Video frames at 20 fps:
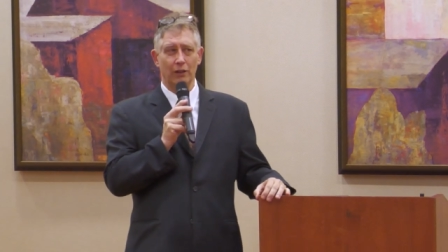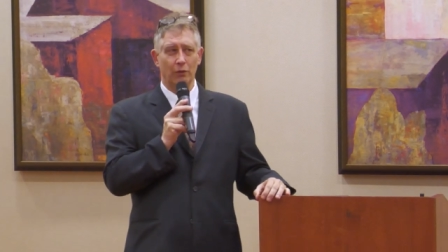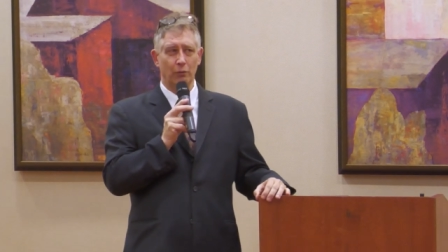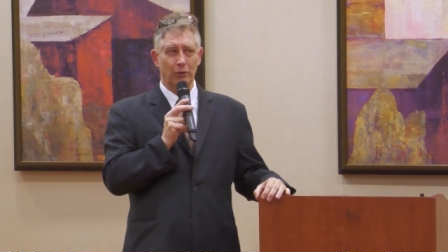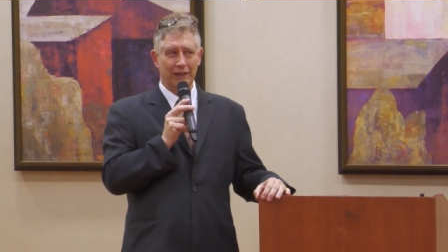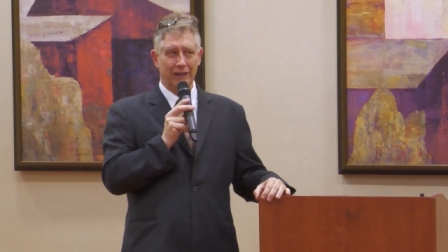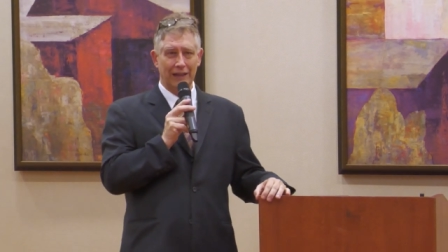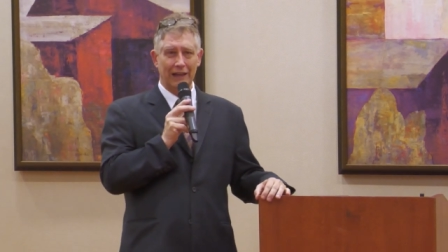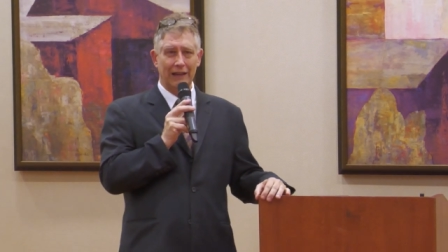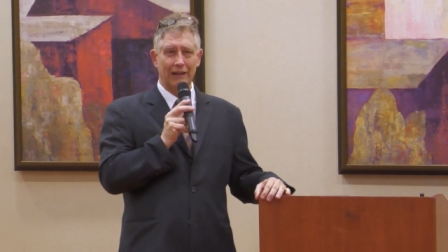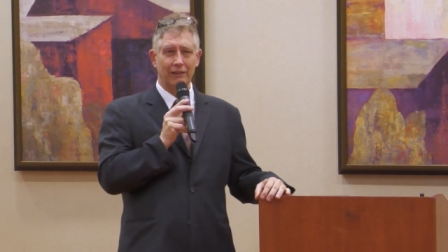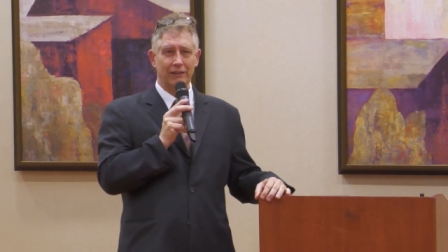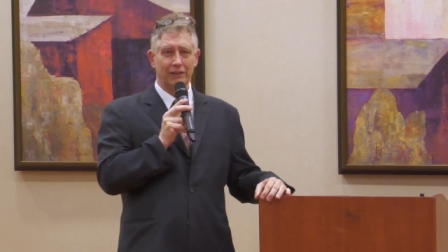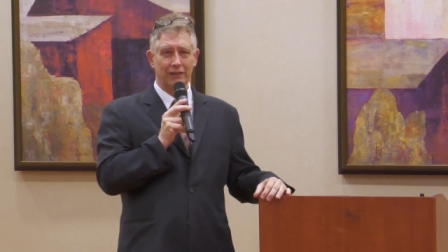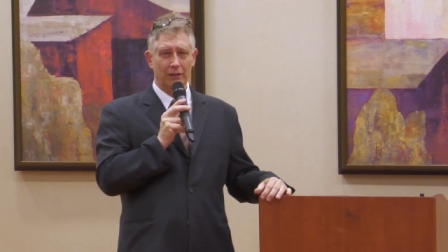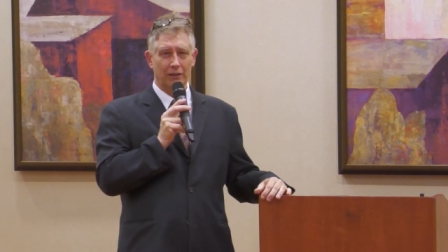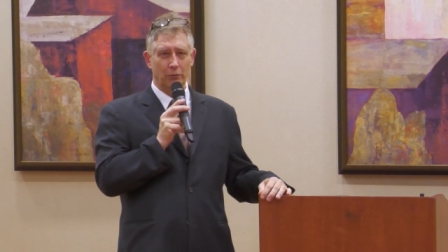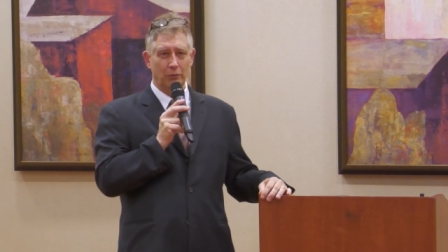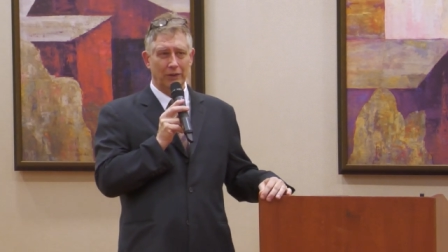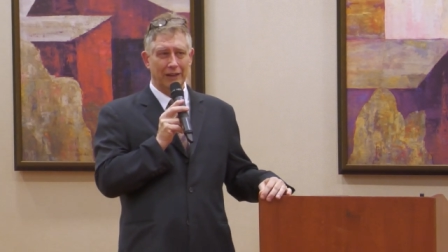
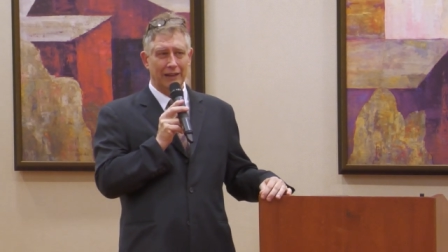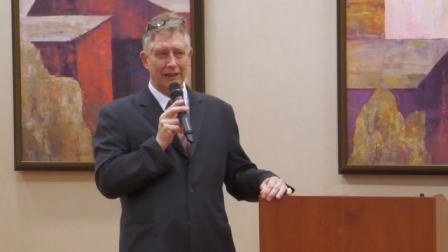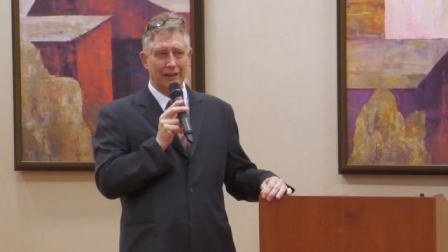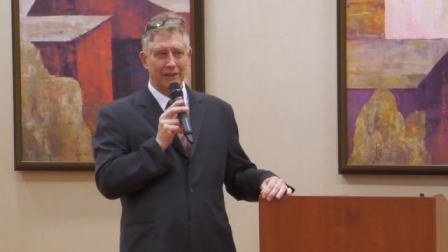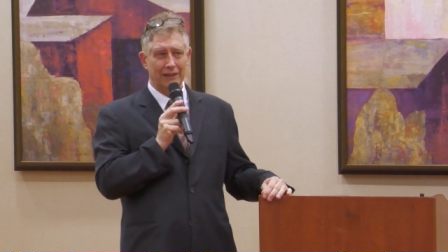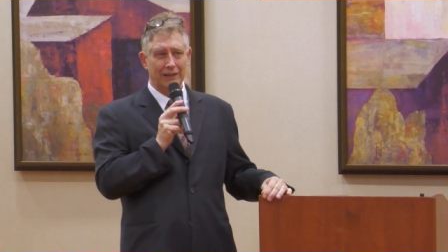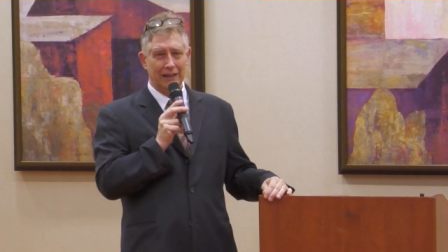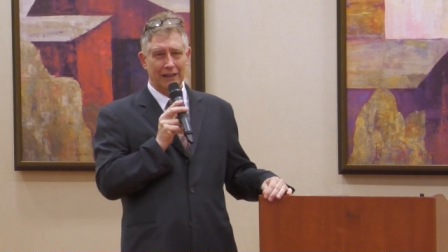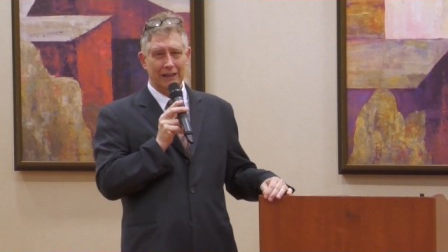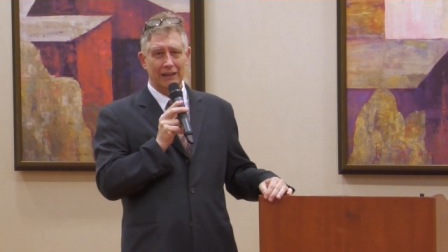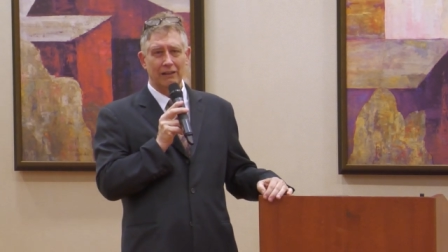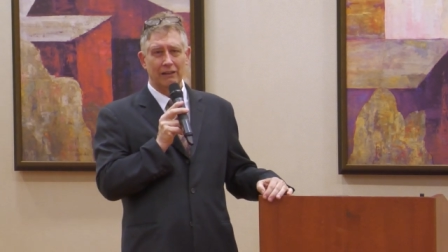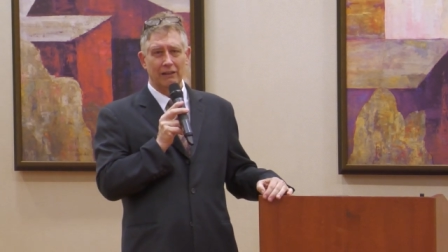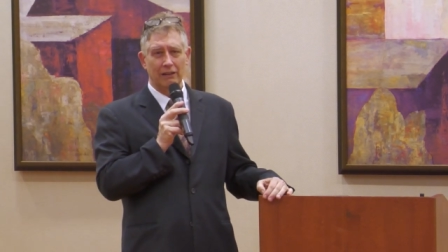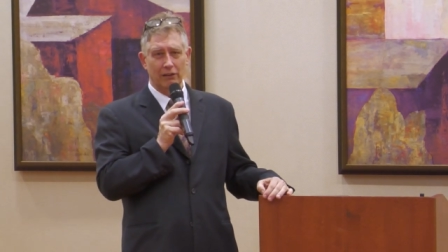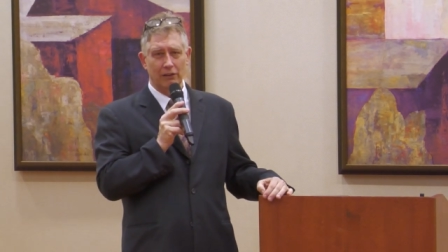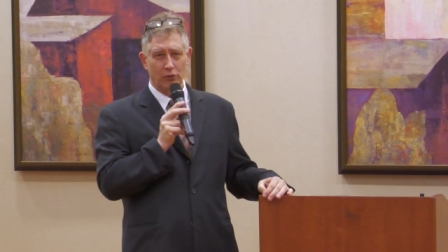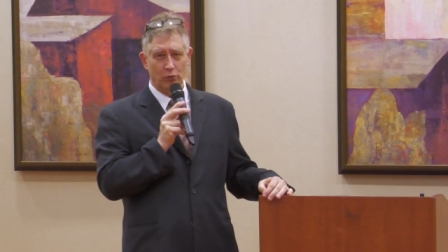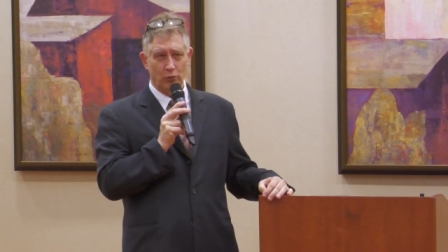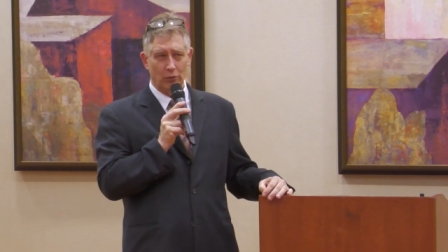without without
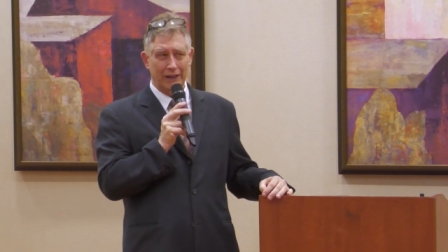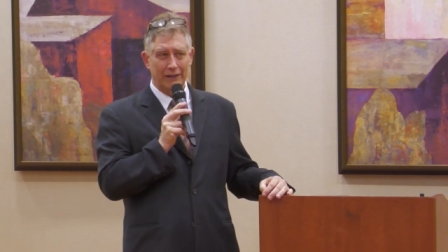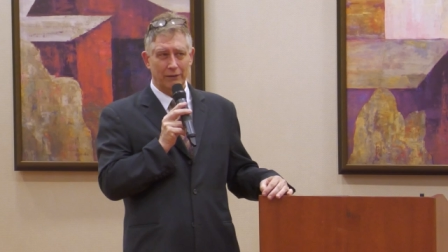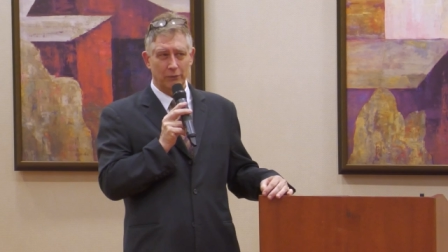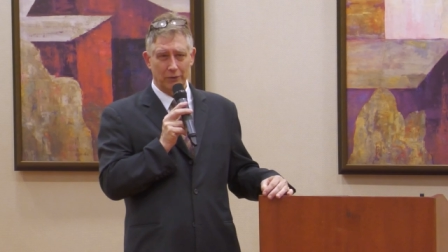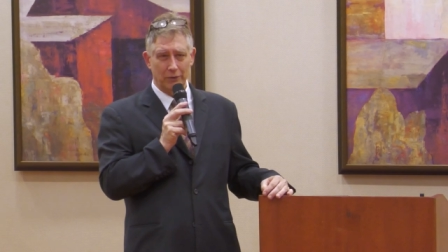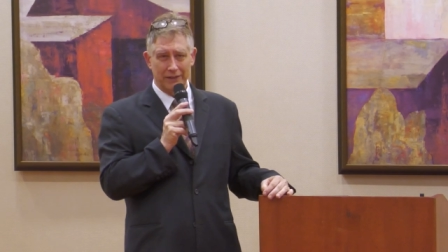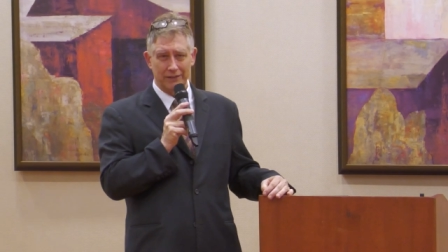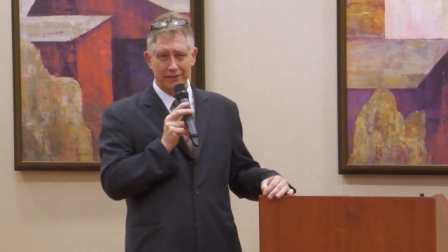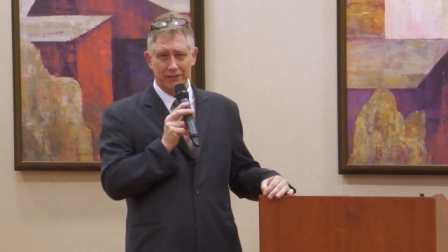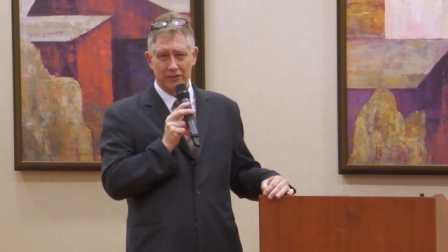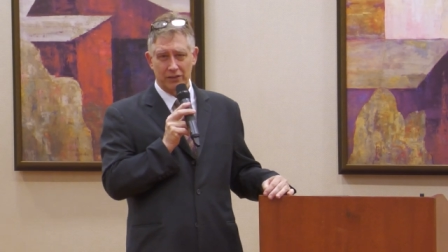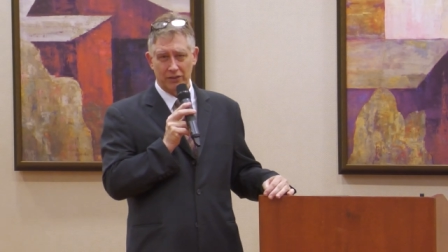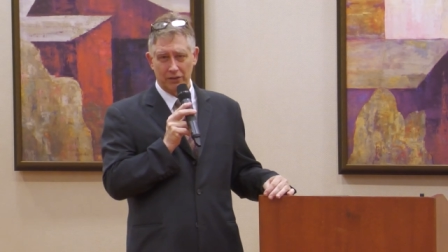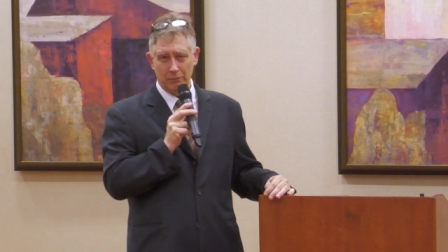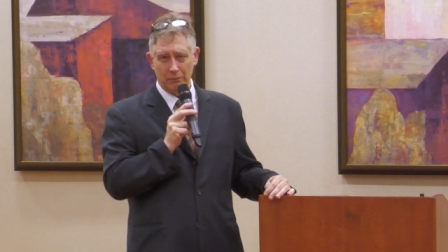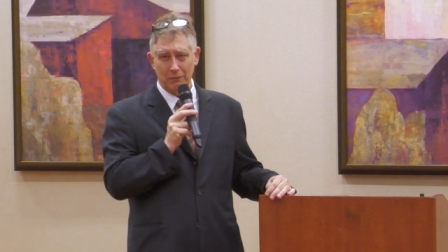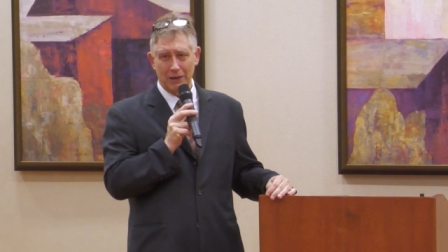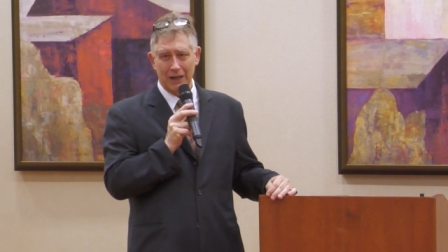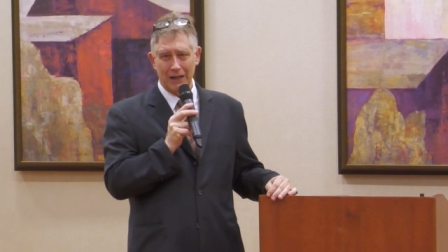any great risk to
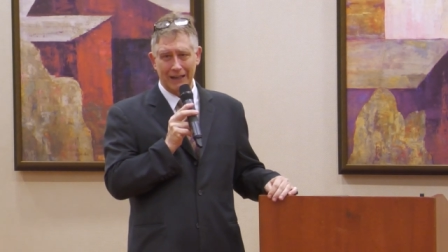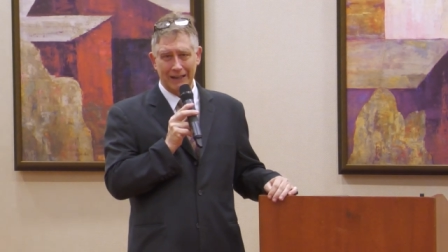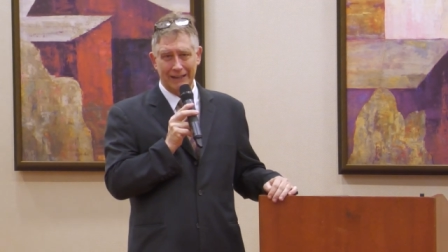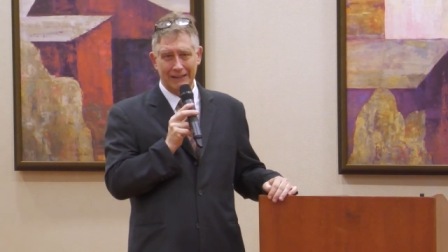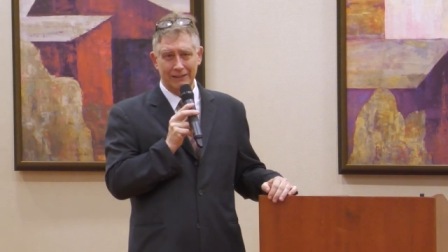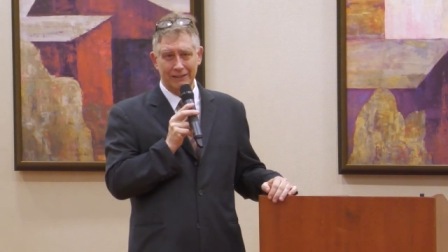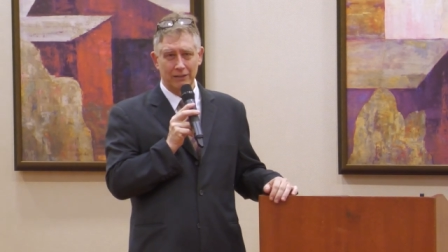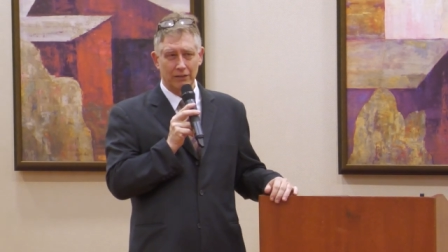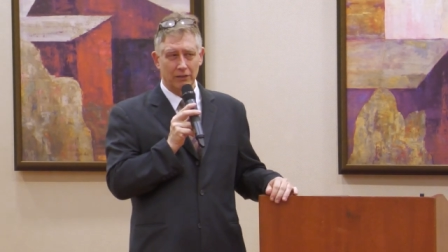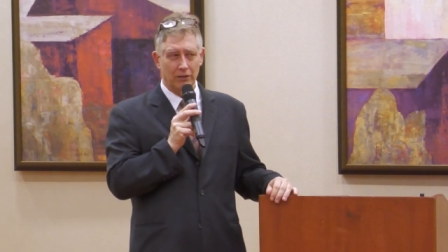your mind